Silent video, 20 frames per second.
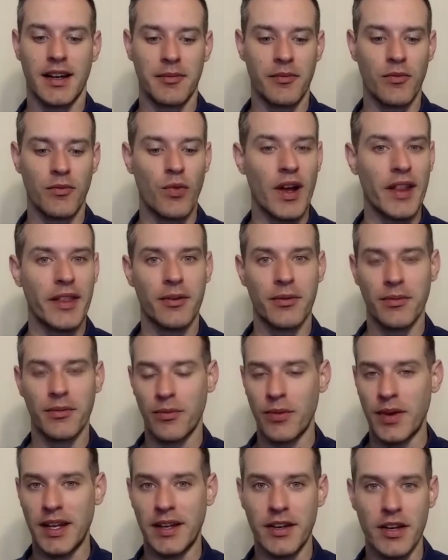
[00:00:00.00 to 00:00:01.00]
Whether
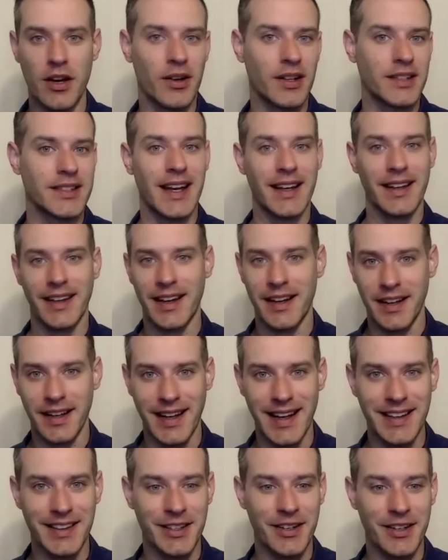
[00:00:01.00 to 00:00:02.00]
we know exactly how to
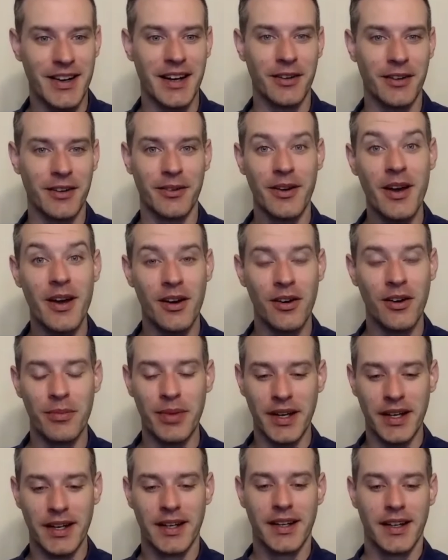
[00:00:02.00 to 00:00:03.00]
get there, I don't know,
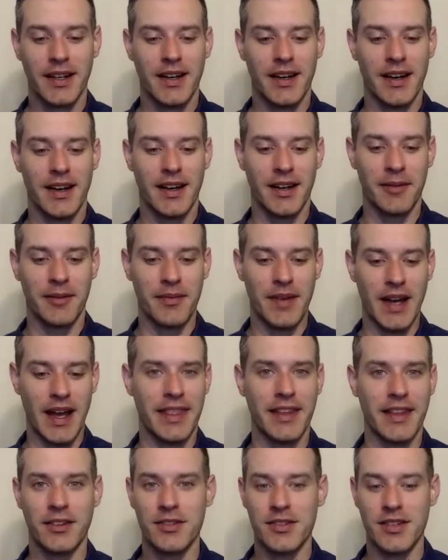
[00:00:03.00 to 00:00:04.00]
but I
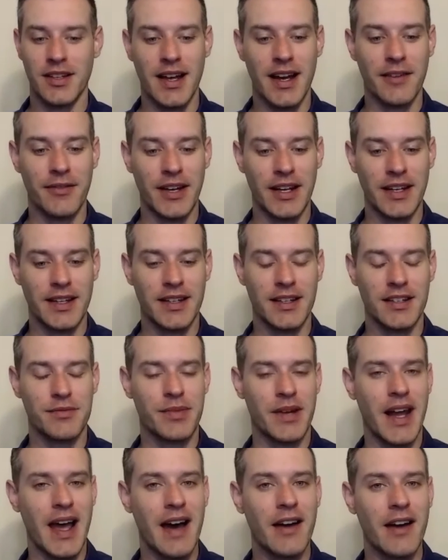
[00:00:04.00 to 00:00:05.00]
think there's a lot of ideas.
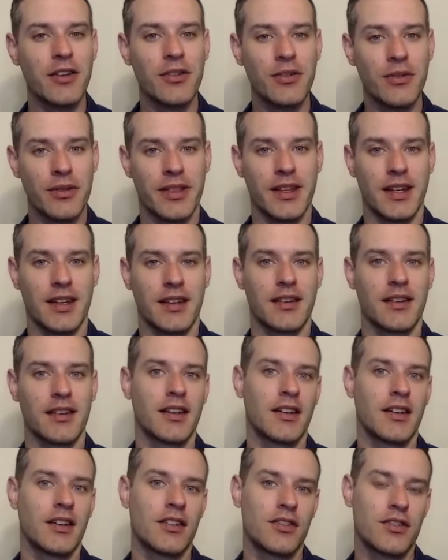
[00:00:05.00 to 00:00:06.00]
But how do you think
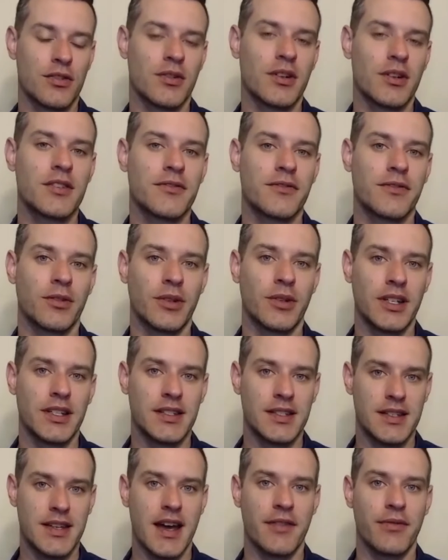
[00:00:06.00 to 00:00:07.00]
George Floyd's
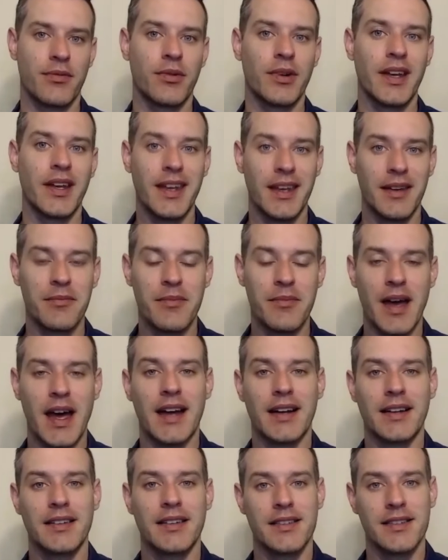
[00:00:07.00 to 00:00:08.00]
death will
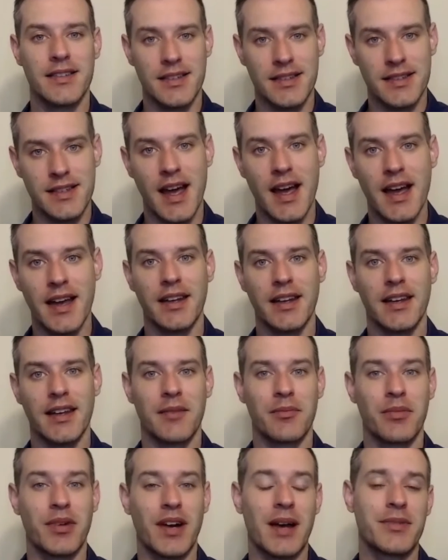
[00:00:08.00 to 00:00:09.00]
impact society,
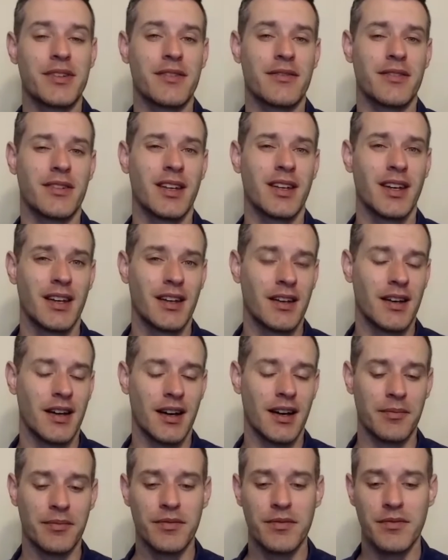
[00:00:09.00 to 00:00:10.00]
and perhaps even
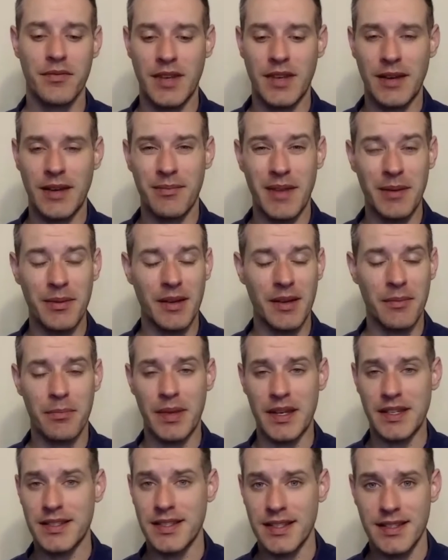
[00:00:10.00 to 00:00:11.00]
give maybe a
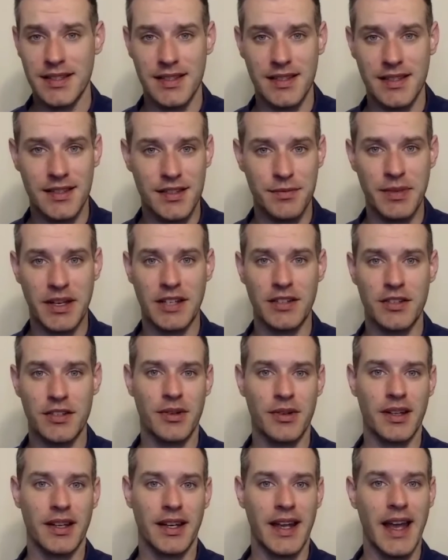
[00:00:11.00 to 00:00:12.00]
business spin to
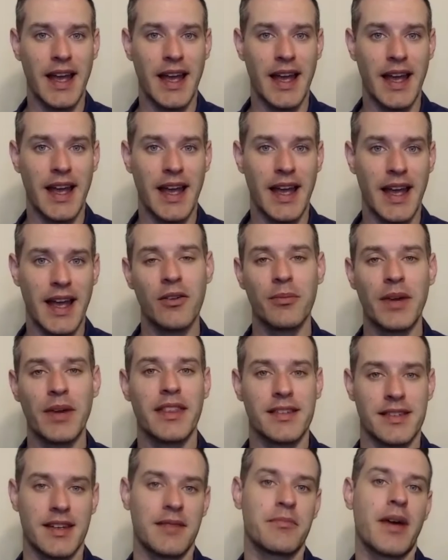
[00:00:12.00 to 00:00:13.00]
it? Like, how
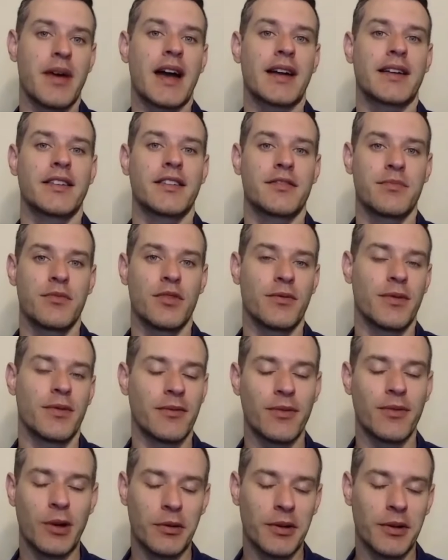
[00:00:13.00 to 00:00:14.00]
might this impact us
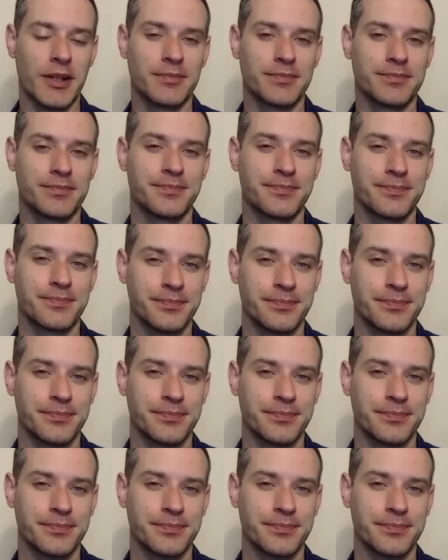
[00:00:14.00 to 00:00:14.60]
moving forward?